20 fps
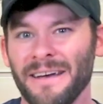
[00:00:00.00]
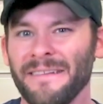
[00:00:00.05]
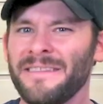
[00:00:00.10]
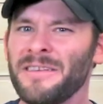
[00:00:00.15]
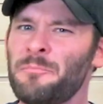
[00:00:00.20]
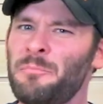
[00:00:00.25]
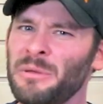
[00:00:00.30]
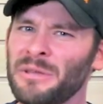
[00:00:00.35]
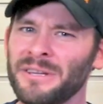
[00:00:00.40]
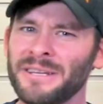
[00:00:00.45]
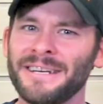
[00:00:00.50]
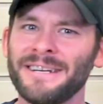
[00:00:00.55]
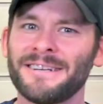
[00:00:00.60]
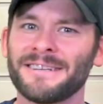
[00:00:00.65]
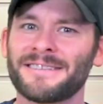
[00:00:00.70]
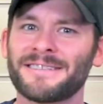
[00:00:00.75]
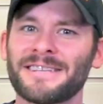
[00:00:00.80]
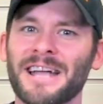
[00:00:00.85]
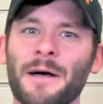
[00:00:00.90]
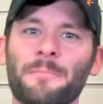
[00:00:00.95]
The ability
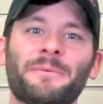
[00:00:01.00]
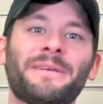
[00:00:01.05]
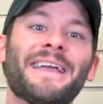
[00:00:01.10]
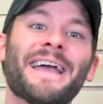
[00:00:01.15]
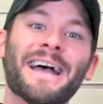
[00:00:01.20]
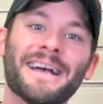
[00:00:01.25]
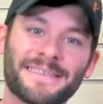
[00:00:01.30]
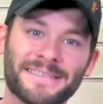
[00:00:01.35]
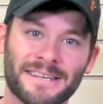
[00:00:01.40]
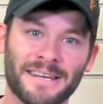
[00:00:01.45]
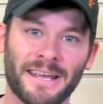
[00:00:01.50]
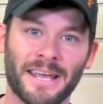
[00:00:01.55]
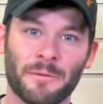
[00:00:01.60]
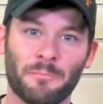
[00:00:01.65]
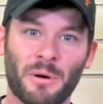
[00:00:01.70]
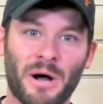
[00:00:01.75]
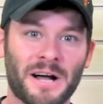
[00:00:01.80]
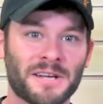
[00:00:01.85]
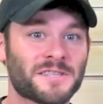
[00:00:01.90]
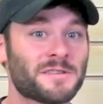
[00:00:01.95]
to stop guessing at
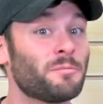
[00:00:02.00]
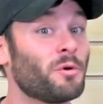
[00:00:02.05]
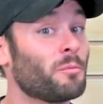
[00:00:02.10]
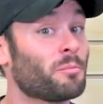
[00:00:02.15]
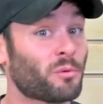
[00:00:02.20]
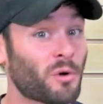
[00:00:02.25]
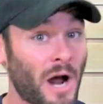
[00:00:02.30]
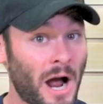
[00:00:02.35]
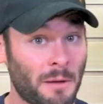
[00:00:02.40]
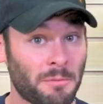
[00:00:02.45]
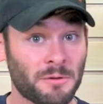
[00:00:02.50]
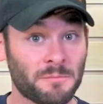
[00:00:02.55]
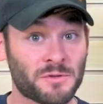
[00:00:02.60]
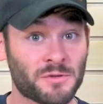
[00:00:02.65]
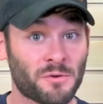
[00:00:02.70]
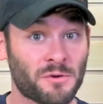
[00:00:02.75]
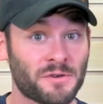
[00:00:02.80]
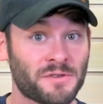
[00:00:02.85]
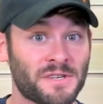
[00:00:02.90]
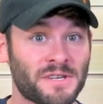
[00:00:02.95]
possible problem
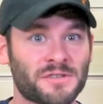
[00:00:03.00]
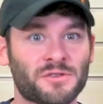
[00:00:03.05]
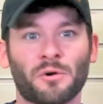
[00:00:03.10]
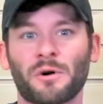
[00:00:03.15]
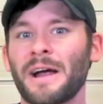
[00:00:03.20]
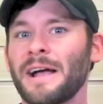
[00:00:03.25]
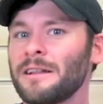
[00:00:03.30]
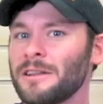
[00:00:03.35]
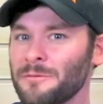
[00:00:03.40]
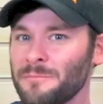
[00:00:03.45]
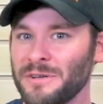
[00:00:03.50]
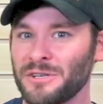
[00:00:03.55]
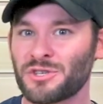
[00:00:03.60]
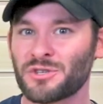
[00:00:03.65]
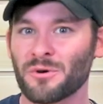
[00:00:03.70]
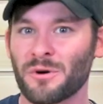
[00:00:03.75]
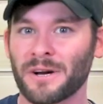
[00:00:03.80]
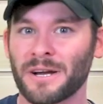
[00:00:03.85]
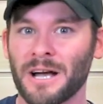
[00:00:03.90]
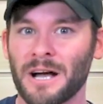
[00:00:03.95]
sources or element
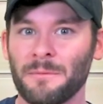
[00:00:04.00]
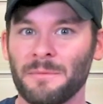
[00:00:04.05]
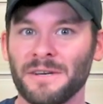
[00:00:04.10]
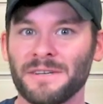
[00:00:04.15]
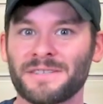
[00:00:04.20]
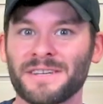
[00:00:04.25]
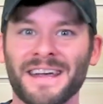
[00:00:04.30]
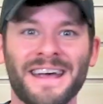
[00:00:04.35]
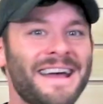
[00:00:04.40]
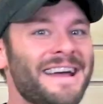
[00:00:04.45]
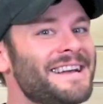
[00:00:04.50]
shortcomings